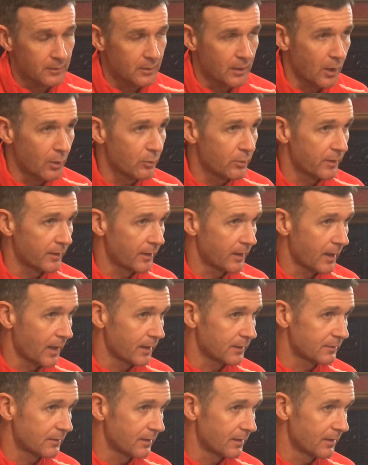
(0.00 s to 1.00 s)
how they
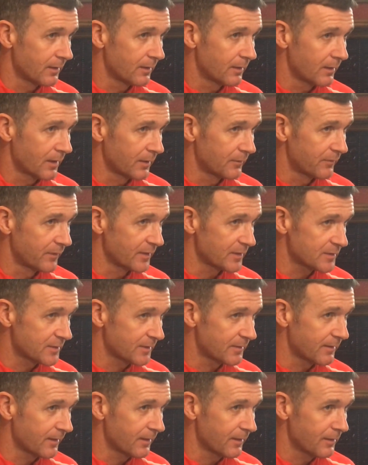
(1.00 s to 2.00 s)
react to
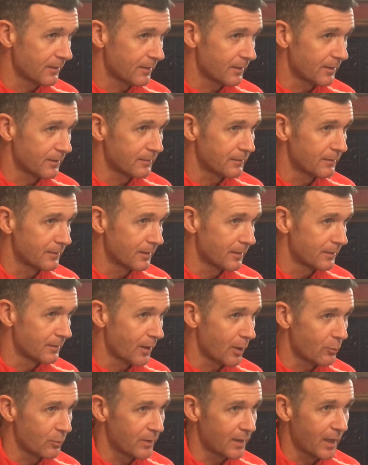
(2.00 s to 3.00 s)
adversity and
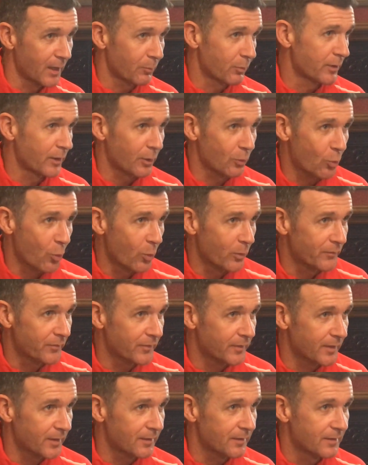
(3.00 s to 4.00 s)
how they are when they're
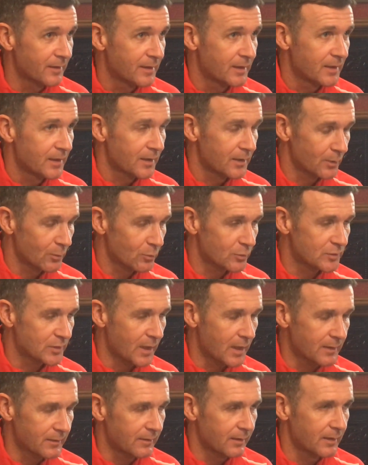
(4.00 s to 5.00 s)
confident. You know, so
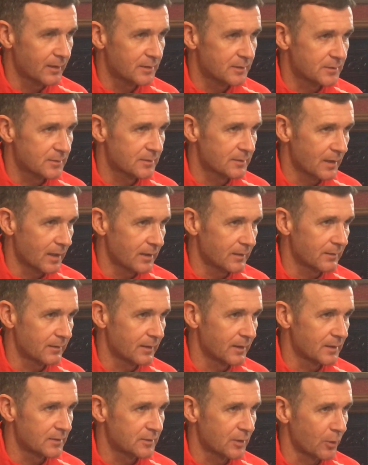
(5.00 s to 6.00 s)
that takes
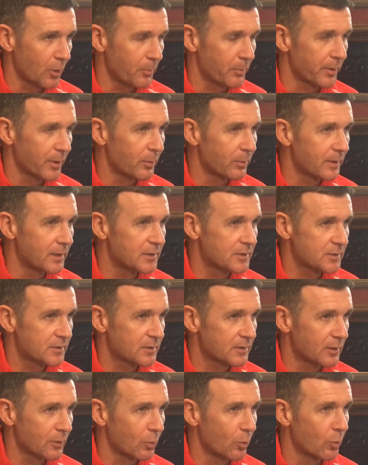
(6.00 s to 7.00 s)
a number of weeks,
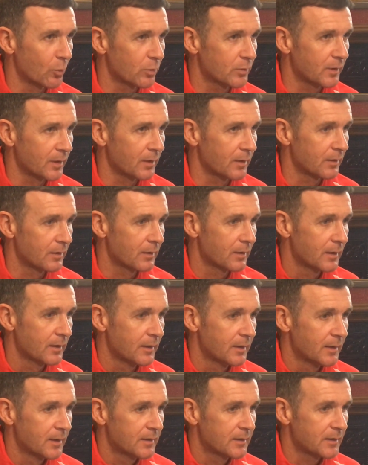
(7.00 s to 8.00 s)
you know,
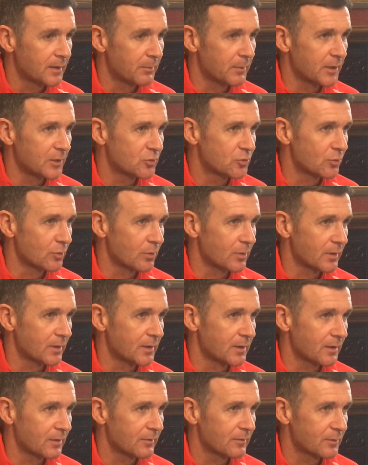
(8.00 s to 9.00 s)
to make sure
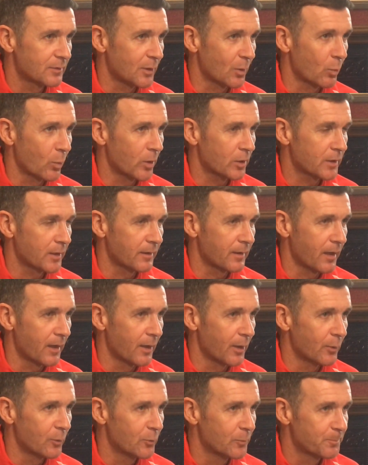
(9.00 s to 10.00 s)
that you're working that
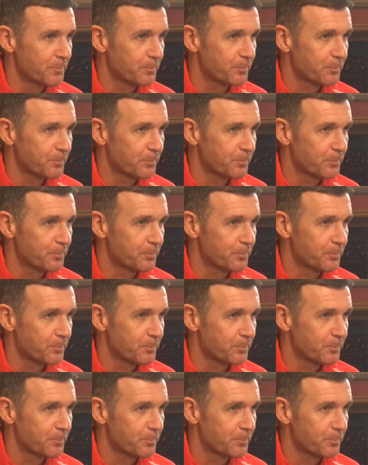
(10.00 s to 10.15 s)
out.